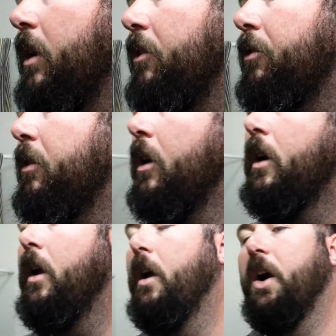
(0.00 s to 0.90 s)
have
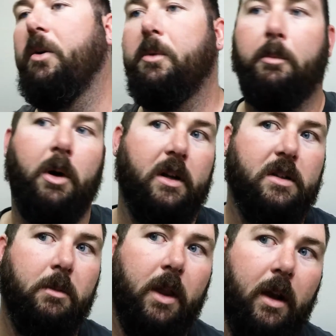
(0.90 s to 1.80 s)
helped break
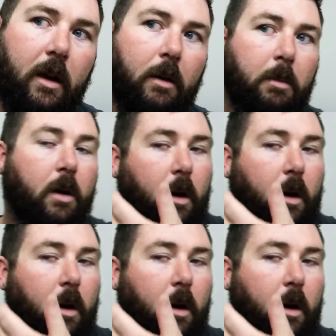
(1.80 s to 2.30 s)
some of that up.